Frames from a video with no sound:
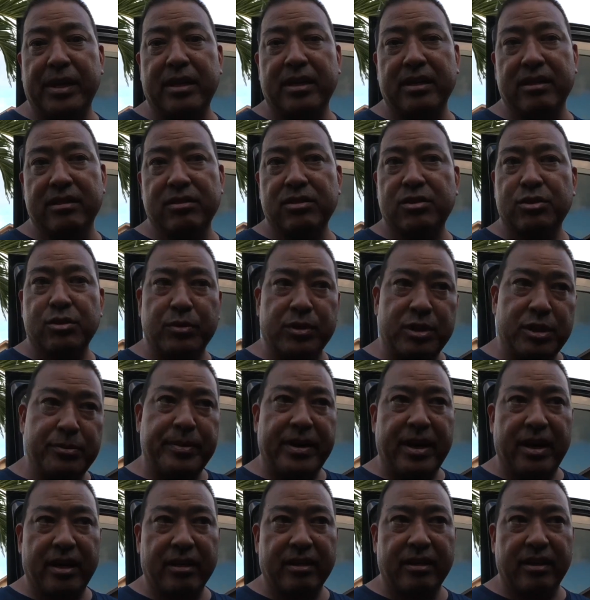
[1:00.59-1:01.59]
it
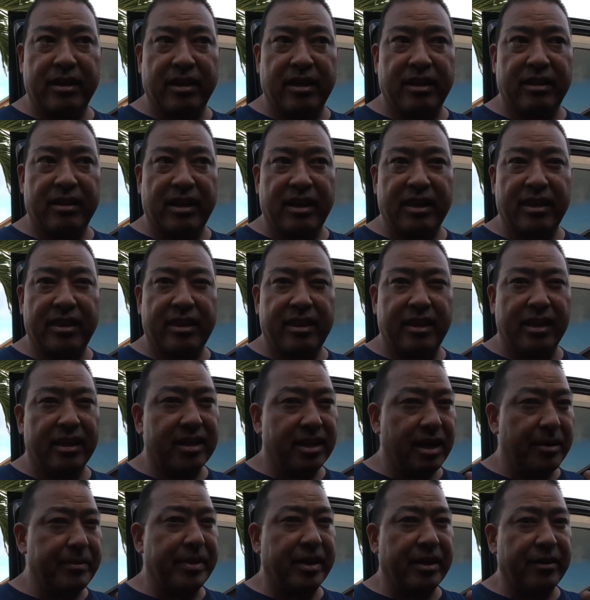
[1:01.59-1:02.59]
switchback, and I think
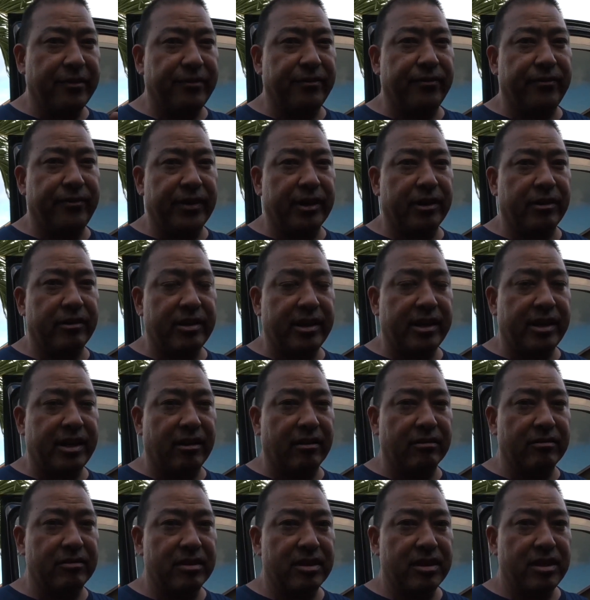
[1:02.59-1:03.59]
I may have figured it
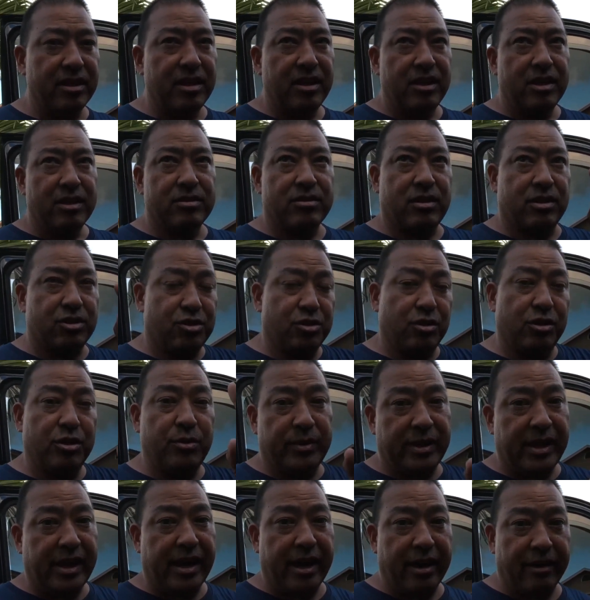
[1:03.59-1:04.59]
out. So I'll show you
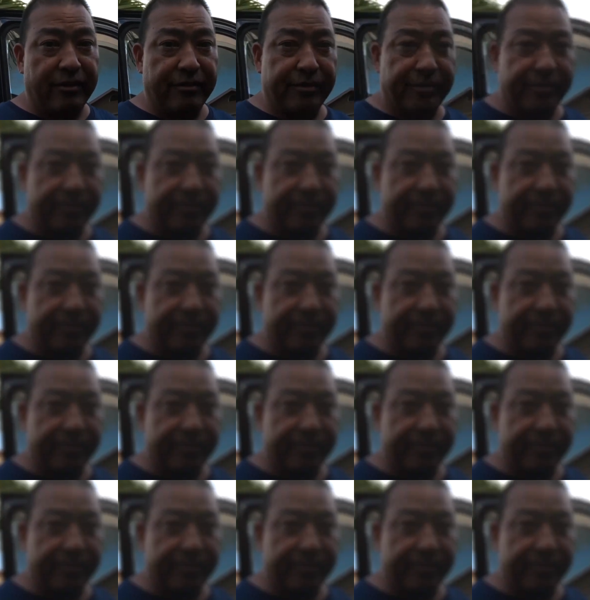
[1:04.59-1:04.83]
what I have.